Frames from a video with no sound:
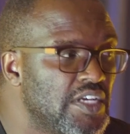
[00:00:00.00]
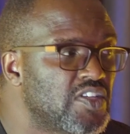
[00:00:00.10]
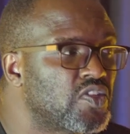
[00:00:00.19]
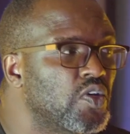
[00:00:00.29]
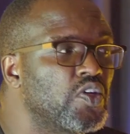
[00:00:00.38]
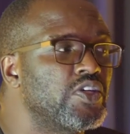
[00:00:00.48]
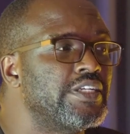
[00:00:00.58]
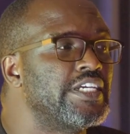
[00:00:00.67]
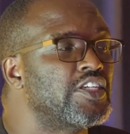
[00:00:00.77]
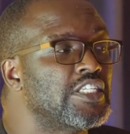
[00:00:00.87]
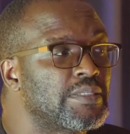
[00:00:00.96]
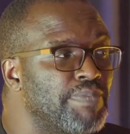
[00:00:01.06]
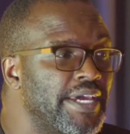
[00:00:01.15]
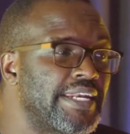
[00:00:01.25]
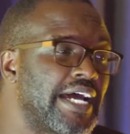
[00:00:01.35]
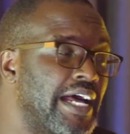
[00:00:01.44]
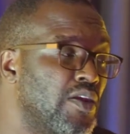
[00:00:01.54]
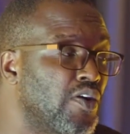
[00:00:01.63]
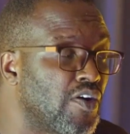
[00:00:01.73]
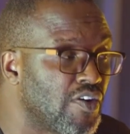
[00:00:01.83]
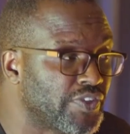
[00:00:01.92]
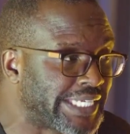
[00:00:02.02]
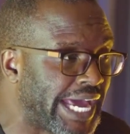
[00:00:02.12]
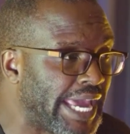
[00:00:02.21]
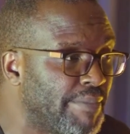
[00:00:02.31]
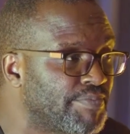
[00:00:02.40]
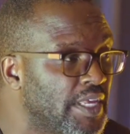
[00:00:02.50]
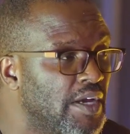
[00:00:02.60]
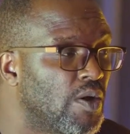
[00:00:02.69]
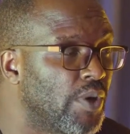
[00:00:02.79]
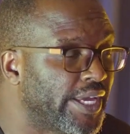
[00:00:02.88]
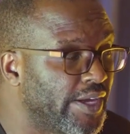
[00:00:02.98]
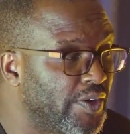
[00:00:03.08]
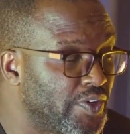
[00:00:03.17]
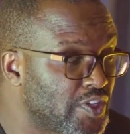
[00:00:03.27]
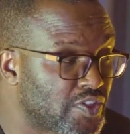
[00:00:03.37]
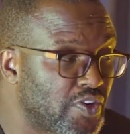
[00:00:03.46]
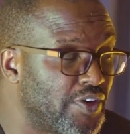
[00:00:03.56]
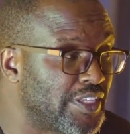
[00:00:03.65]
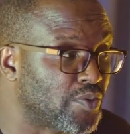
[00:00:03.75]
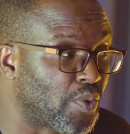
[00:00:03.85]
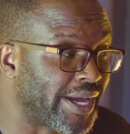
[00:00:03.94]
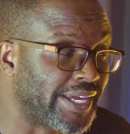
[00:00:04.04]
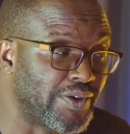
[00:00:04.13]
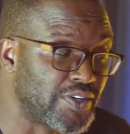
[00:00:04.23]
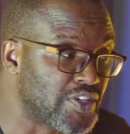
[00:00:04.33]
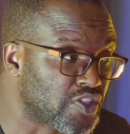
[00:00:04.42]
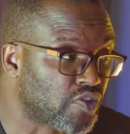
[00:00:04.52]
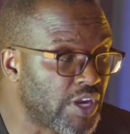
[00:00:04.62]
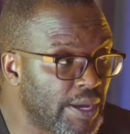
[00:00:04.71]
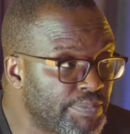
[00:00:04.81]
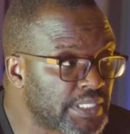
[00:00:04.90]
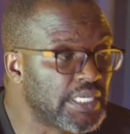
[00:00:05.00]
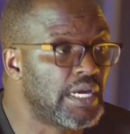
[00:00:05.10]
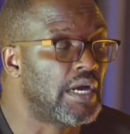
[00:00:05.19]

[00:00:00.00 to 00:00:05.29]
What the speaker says: So you need to spend a lot of time working on your stories, working on your script.